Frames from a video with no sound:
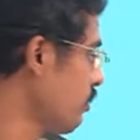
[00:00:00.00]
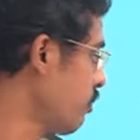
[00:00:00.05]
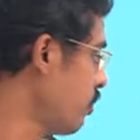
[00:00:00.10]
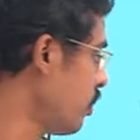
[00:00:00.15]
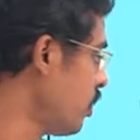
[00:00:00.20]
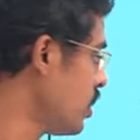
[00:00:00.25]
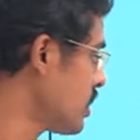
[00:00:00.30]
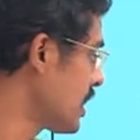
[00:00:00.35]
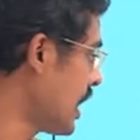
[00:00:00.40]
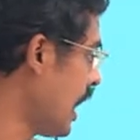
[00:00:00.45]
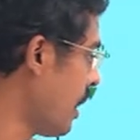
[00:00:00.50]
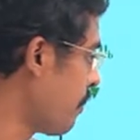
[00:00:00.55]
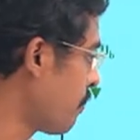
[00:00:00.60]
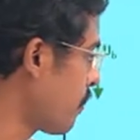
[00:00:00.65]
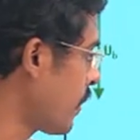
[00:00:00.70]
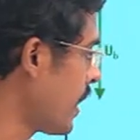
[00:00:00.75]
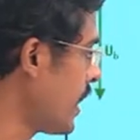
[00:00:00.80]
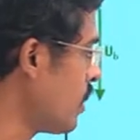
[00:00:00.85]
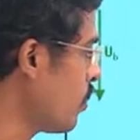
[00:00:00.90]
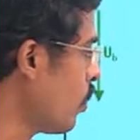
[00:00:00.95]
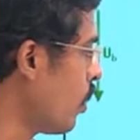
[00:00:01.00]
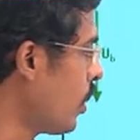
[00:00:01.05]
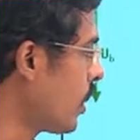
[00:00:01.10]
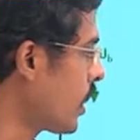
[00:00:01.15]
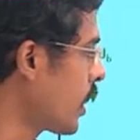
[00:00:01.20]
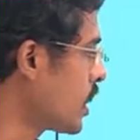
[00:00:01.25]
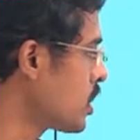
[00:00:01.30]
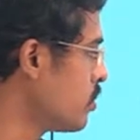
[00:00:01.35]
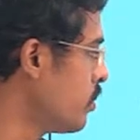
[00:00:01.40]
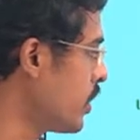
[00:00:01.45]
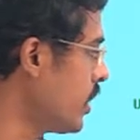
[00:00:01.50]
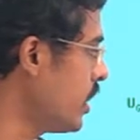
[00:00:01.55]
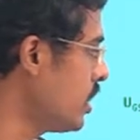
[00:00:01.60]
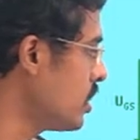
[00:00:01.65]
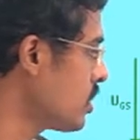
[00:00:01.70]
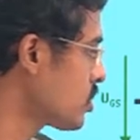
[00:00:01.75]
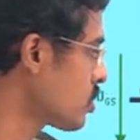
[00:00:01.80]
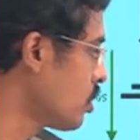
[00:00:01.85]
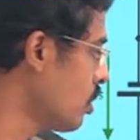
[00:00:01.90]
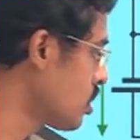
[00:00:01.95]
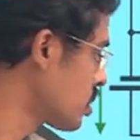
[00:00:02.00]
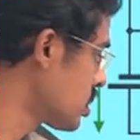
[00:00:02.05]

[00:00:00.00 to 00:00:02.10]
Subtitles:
flow is applied voltage between source